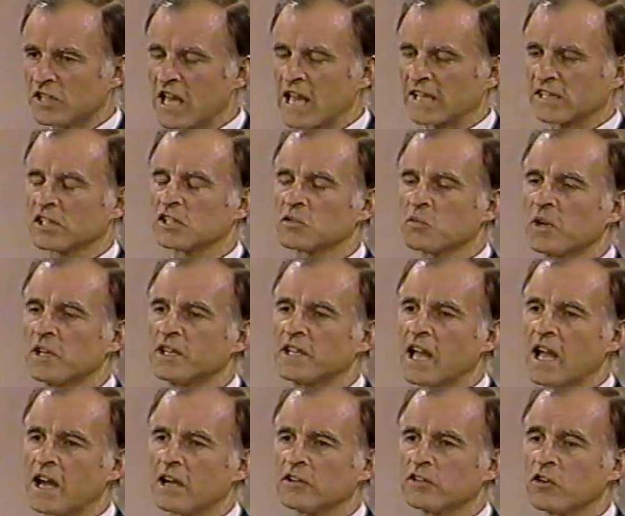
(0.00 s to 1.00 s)
Taxes went
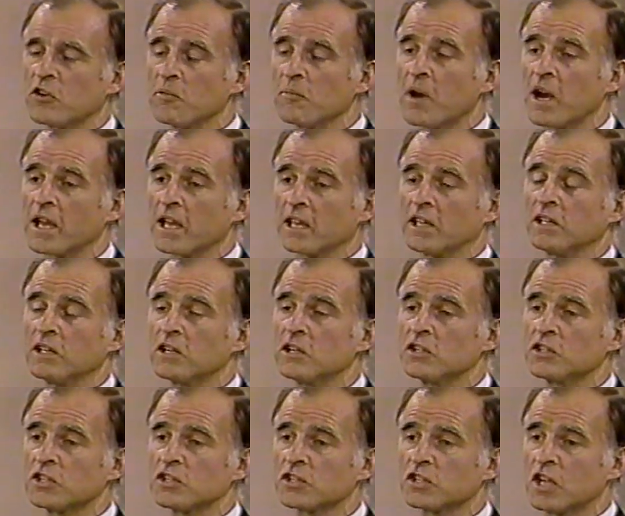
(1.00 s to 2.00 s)
down during my eight
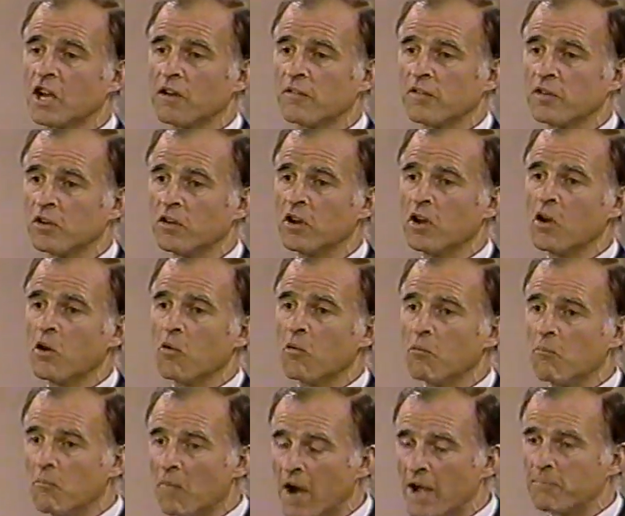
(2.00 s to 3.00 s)
years as governor.
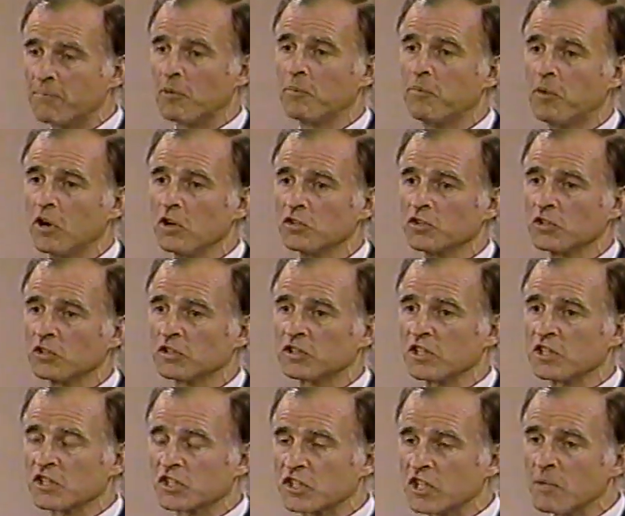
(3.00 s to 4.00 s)
My proposal
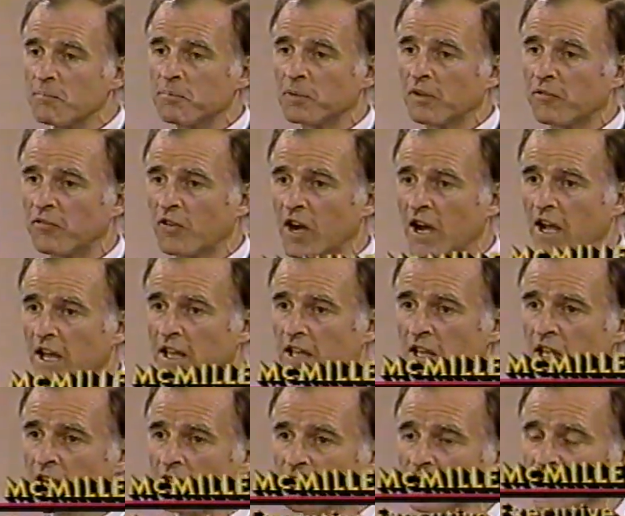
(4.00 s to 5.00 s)
to simplify
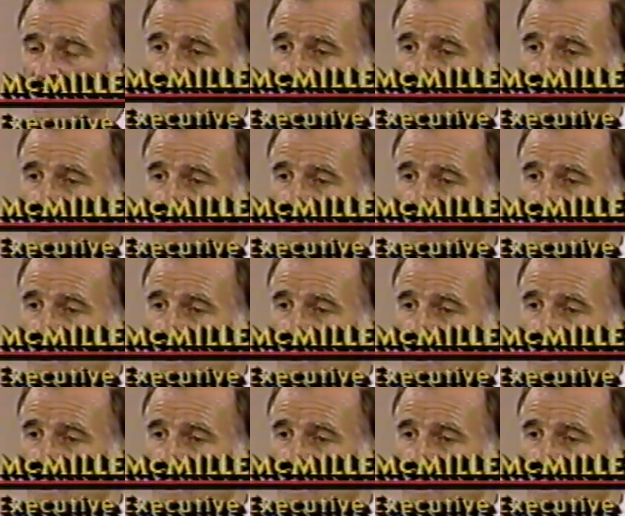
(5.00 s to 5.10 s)
the